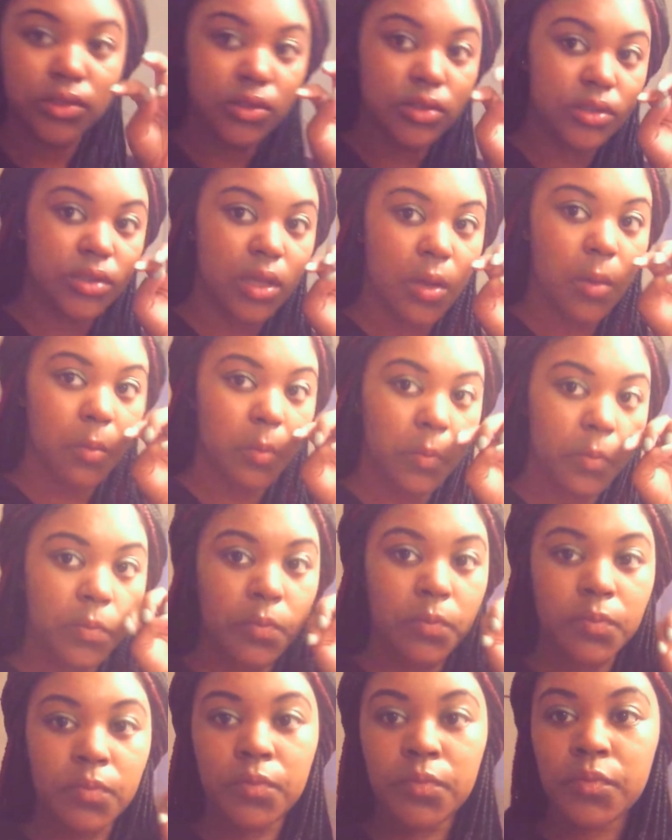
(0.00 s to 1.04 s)
So,
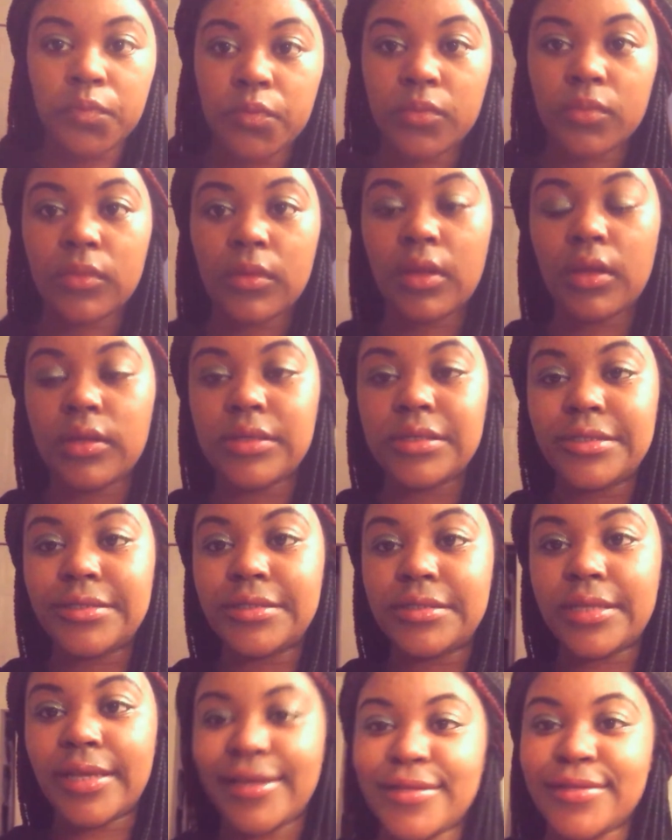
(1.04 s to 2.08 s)

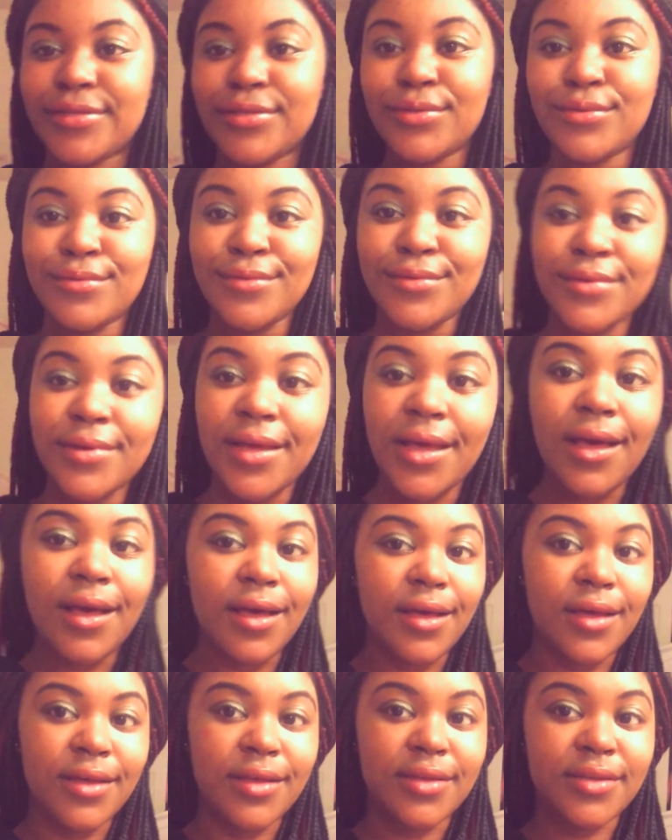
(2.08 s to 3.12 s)
stay tuned, you
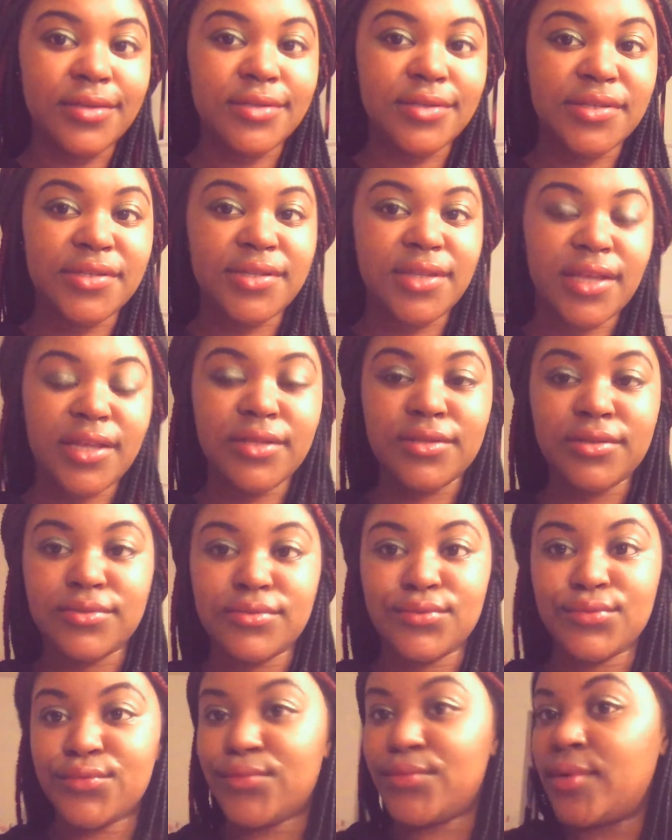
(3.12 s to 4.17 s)
guys. Stay
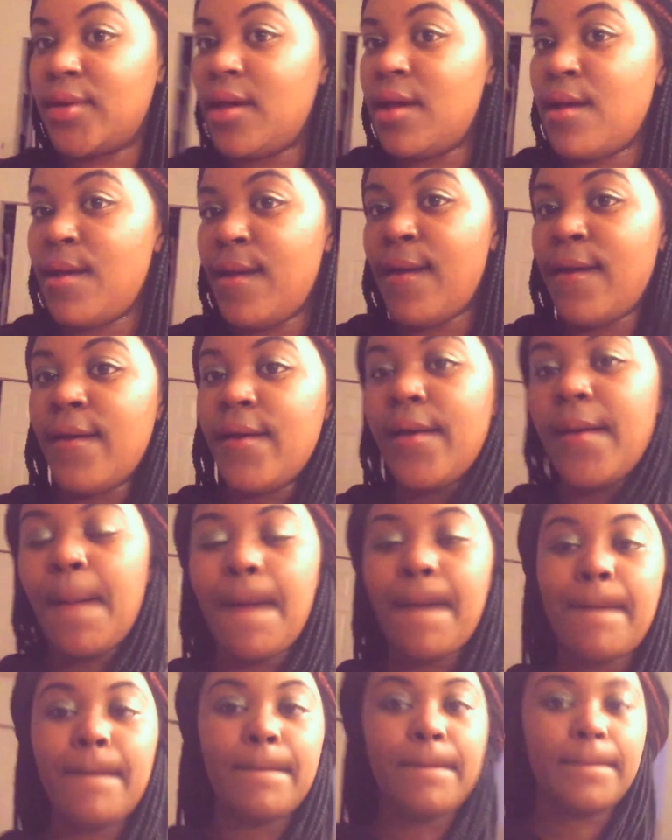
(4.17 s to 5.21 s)
tuned.
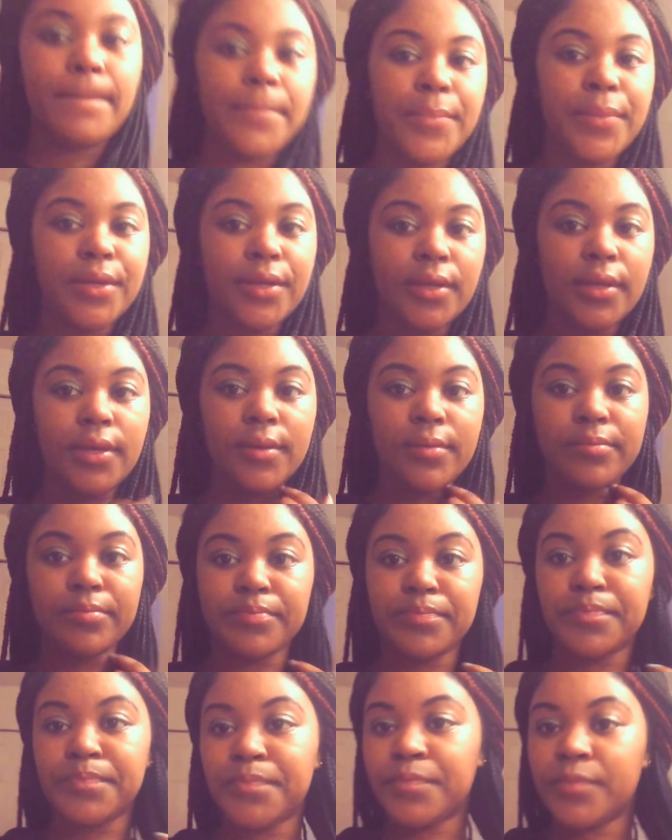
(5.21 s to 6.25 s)
But yeah,
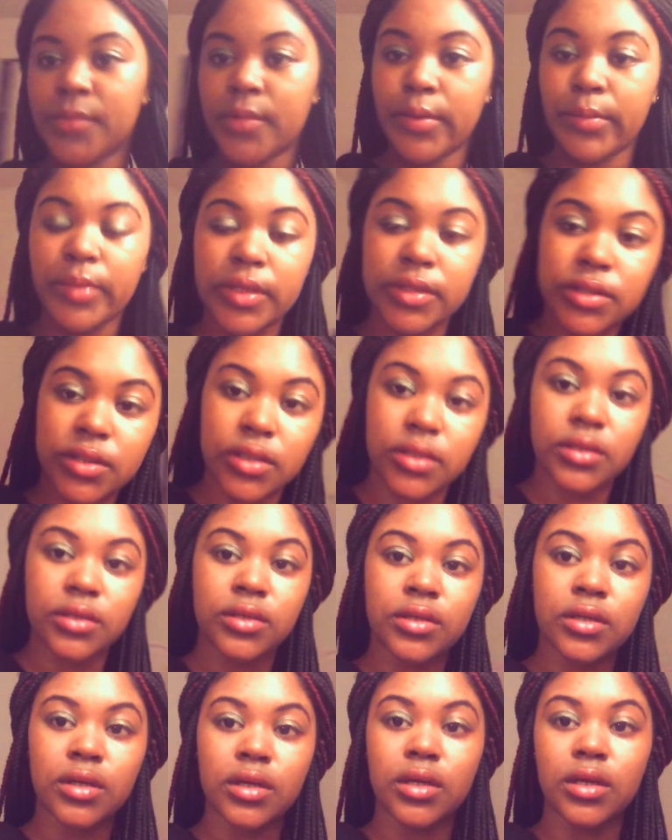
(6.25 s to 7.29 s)
I'm about to
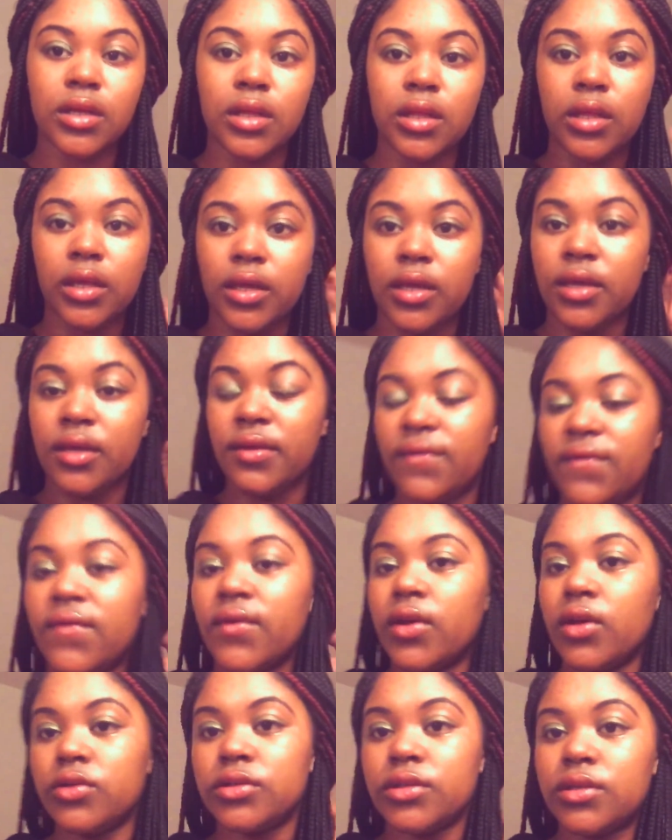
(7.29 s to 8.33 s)

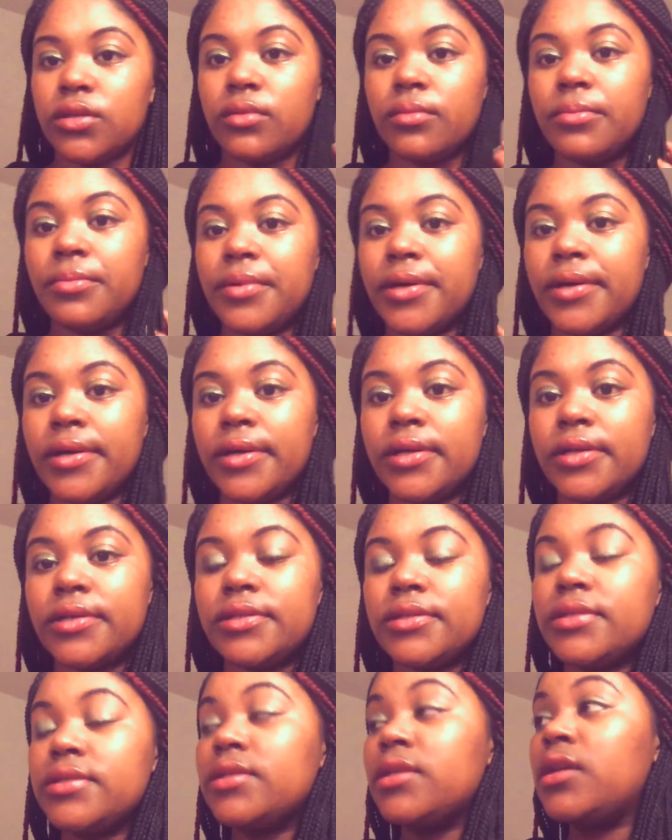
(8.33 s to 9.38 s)
leave, go to the
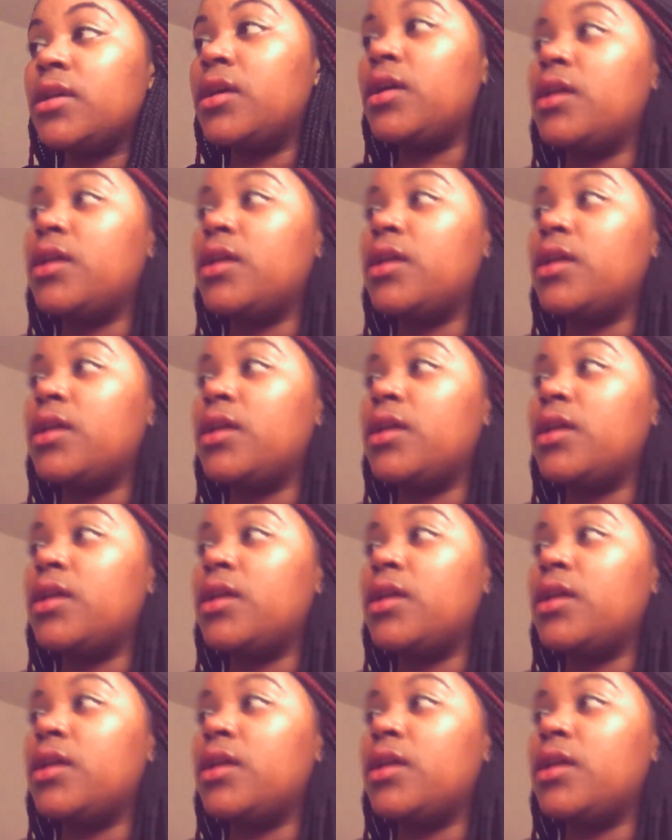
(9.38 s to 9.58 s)
bus.